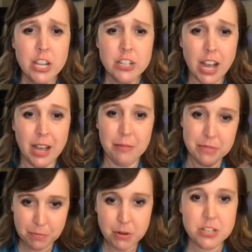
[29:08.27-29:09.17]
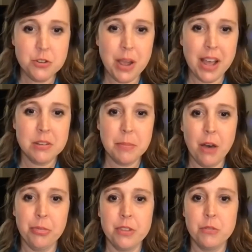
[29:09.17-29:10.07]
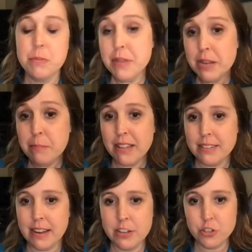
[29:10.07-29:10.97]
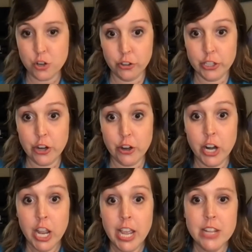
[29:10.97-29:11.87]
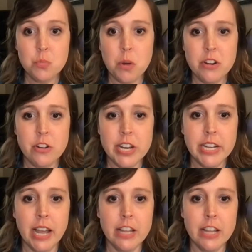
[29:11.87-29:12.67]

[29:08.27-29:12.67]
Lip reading: The person who asked about the repeat mastitis earlier is wondering,